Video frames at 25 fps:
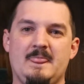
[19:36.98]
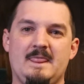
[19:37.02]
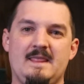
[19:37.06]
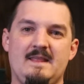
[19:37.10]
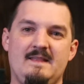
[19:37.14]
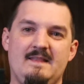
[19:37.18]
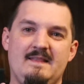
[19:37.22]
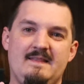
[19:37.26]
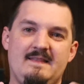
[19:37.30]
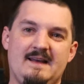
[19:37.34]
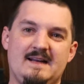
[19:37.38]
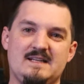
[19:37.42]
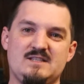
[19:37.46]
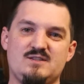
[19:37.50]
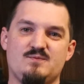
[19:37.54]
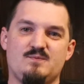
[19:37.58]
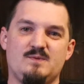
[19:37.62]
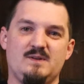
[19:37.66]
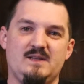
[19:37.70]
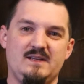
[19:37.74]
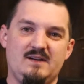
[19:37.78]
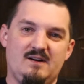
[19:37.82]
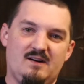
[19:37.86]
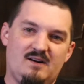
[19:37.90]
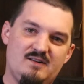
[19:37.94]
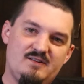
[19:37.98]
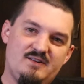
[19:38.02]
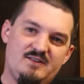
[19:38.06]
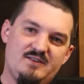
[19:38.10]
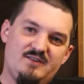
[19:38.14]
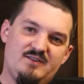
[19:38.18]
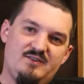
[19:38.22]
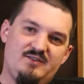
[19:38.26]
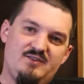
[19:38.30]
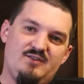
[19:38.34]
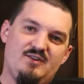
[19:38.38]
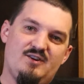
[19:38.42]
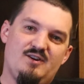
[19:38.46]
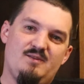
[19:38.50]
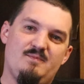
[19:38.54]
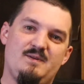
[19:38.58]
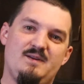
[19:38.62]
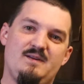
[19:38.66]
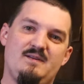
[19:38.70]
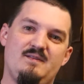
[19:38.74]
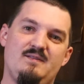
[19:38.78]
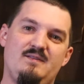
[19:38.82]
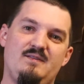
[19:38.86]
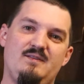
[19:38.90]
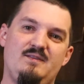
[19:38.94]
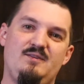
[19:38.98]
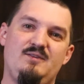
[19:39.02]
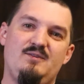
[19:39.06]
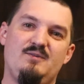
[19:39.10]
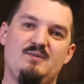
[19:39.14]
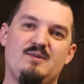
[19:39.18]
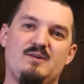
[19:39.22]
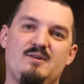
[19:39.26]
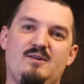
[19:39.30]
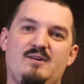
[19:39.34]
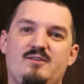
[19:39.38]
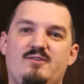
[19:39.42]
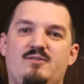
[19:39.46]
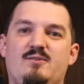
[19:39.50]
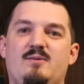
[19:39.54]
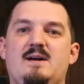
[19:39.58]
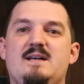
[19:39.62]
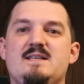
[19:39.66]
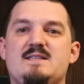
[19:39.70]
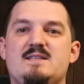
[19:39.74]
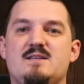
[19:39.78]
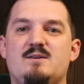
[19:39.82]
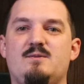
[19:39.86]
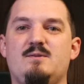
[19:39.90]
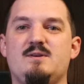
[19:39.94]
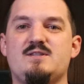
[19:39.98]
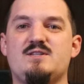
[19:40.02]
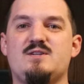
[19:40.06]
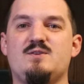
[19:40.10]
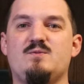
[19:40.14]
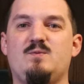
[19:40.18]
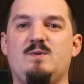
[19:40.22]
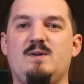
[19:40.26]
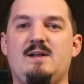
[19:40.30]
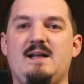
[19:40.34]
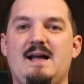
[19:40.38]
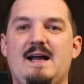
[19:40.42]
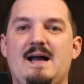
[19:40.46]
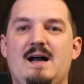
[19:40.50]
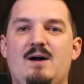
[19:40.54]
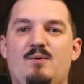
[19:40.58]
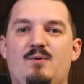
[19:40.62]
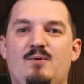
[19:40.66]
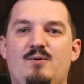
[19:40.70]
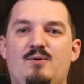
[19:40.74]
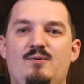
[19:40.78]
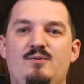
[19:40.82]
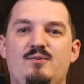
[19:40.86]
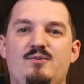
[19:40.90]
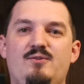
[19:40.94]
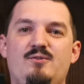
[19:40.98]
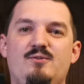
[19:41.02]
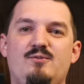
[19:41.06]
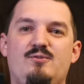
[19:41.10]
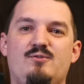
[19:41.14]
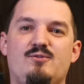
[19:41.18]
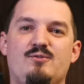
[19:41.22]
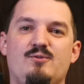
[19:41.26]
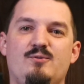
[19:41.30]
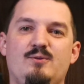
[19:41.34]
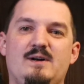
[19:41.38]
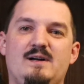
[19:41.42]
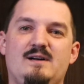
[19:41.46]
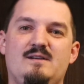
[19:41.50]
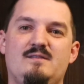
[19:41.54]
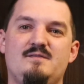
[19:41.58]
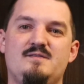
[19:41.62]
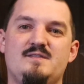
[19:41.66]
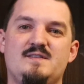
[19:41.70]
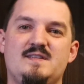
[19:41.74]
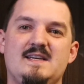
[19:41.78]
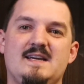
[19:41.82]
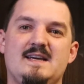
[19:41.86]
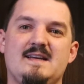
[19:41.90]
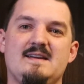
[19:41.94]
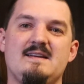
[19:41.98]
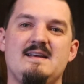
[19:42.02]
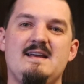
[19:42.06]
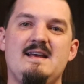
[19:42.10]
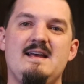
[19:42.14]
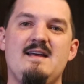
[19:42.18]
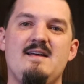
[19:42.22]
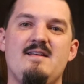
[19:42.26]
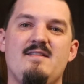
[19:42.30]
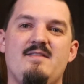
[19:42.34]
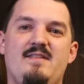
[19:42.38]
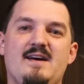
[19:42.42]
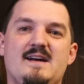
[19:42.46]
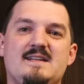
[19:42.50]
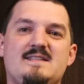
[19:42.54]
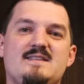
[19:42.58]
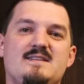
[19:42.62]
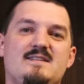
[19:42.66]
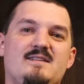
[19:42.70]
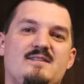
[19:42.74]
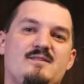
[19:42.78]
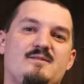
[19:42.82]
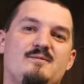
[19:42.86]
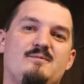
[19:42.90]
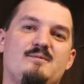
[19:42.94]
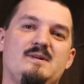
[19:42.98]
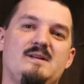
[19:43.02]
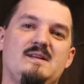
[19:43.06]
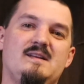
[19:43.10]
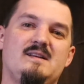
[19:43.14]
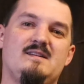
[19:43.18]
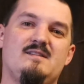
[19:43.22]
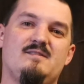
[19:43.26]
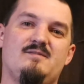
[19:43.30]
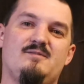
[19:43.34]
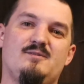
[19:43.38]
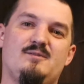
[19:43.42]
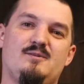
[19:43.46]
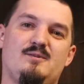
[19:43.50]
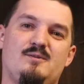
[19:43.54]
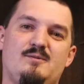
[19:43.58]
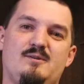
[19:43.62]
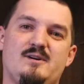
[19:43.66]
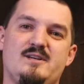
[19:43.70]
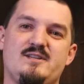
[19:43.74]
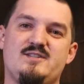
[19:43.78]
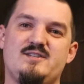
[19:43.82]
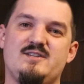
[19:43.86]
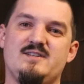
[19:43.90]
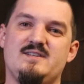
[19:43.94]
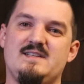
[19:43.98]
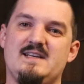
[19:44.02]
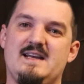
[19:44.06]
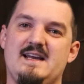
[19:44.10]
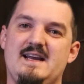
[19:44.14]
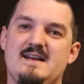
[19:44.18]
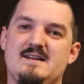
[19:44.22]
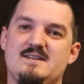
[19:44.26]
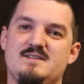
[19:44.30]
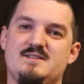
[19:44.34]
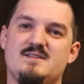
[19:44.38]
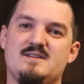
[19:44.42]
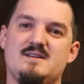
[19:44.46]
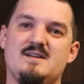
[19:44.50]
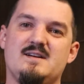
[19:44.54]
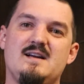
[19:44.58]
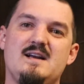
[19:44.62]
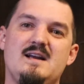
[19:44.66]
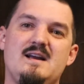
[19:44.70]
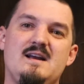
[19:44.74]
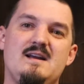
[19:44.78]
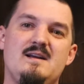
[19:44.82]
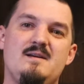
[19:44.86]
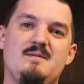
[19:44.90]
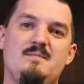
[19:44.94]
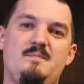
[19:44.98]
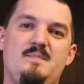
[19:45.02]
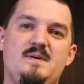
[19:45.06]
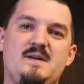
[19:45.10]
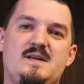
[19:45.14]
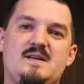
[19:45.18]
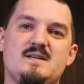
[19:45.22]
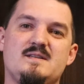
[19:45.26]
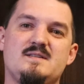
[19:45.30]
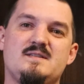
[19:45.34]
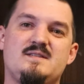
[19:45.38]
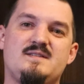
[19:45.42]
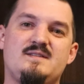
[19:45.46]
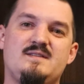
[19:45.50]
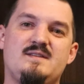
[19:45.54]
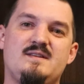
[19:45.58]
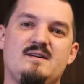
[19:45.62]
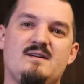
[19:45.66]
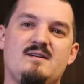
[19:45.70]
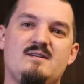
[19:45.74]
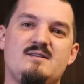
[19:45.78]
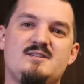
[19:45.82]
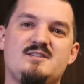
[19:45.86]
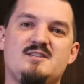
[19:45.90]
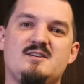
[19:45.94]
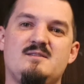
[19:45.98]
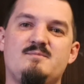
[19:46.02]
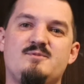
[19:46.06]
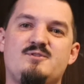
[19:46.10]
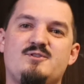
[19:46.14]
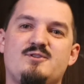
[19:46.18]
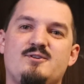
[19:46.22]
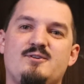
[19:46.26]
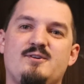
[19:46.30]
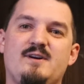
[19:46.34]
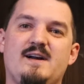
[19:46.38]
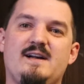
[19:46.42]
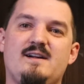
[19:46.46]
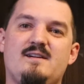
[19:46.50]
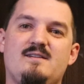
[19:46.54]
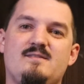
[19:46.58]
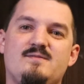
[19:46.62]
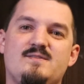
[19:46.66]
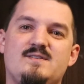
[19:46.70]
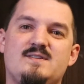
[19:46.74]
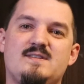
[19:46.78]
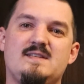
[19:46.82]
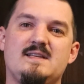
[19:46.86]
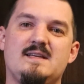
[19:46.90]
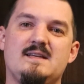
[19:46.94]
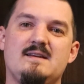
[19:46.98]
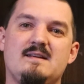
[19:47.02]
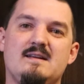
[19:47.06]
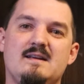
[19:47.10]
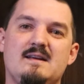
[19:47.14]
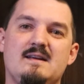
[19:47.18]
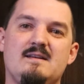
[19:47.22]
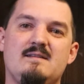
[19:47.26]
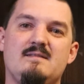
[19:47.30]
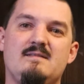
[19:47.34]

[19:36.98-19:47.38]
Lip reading: that's really hard to determine. You can also ask the question, well, how old do True Elves get? That's another really difficult question to answer, because there are some True Elves that